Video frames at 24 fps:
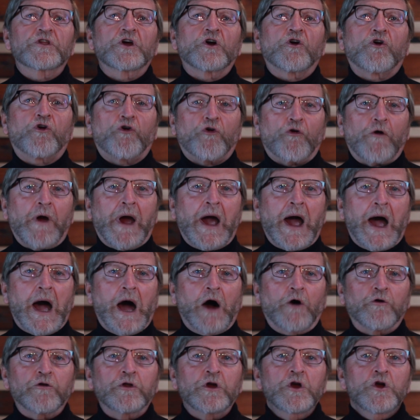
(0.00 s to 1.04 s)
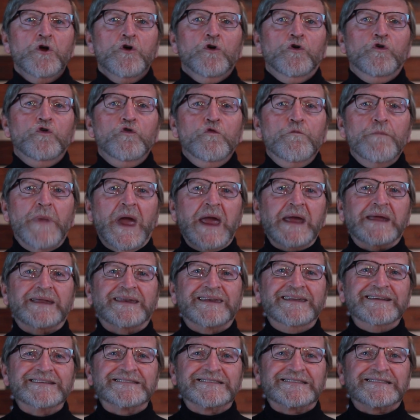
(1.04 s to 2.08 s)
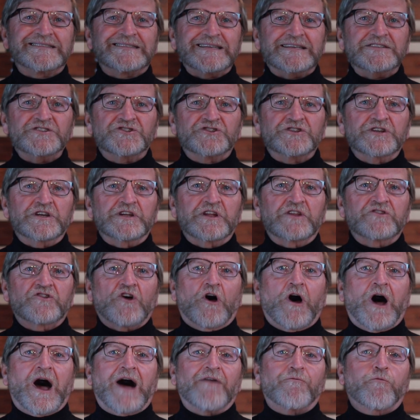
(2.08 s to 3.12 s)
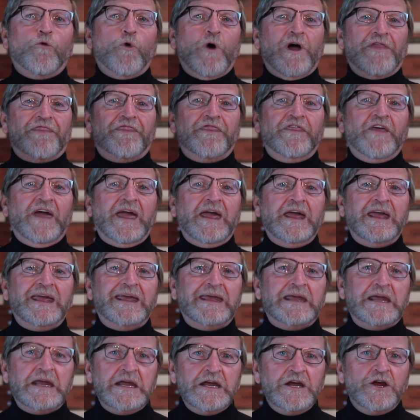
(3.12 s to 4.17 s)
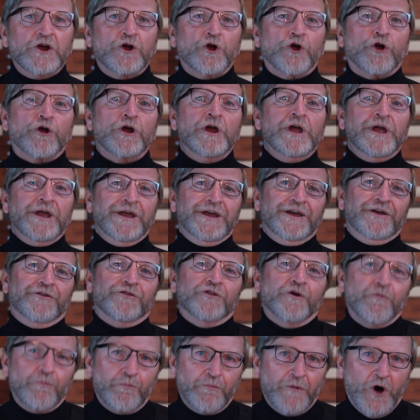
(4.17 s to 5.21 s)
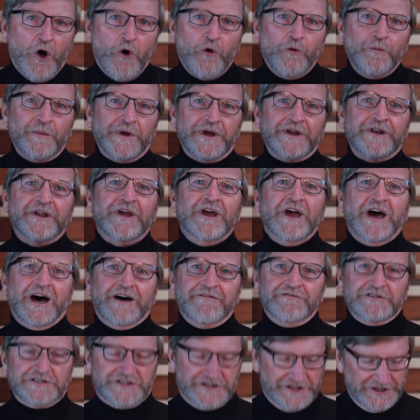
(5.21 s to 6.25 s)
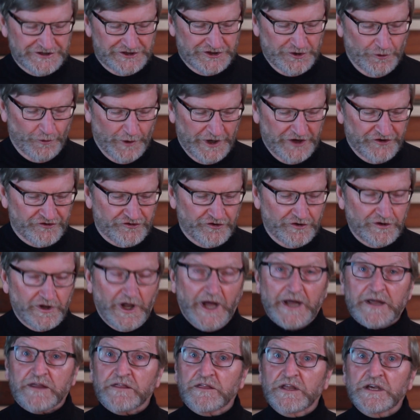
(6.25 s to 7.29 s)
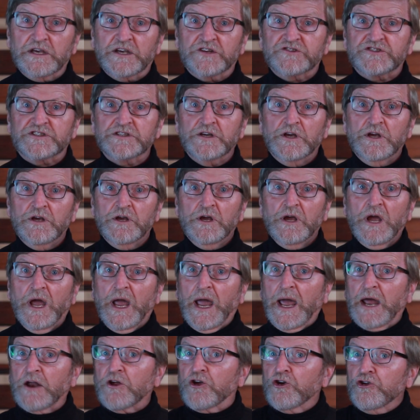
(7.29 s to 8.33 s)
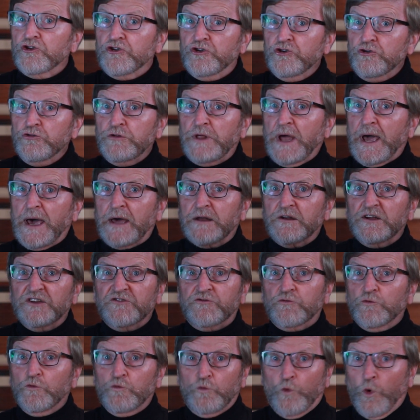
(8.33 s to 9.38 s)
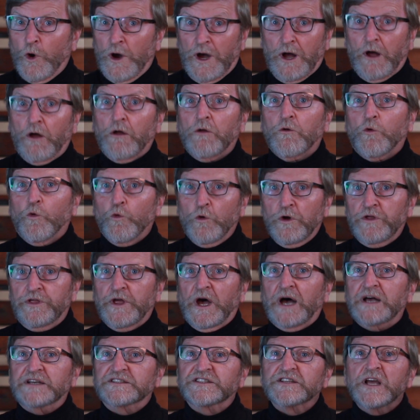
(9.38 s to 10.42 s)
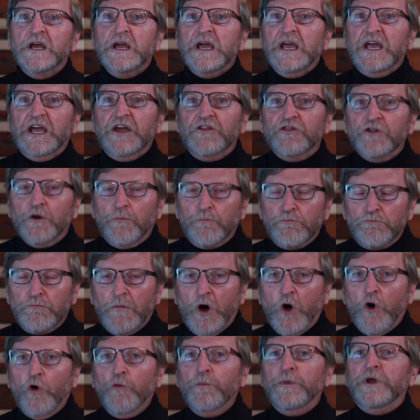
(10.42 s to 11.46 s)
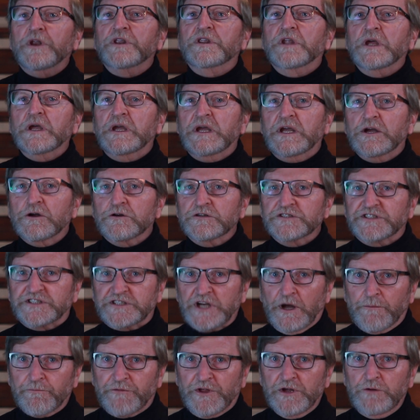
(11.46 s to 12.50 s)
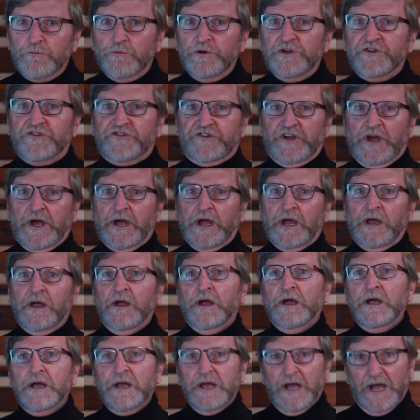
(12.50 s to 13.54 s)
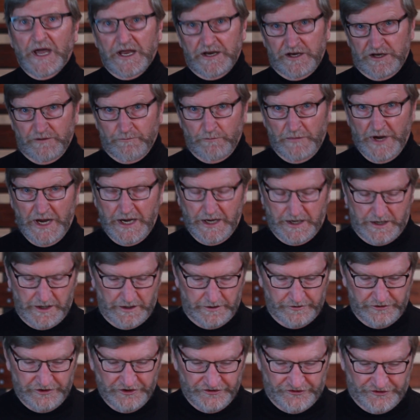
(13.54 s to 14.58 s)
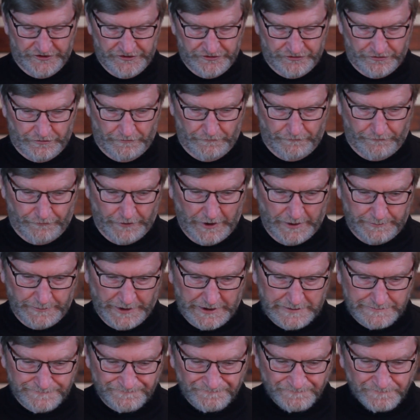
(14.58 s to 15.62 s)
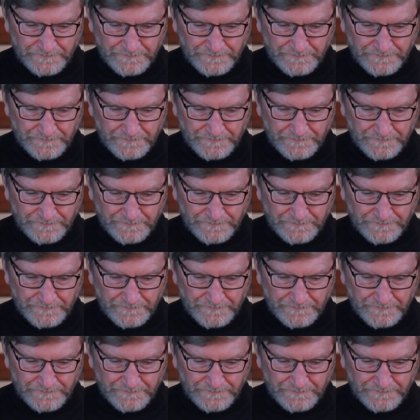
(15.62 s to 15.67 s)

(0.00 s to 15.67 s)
the crowd who make decisions off what they hear in the moment of a situation like this, and could do that as well with us, in the moment to hear something we say and to make a decision from it.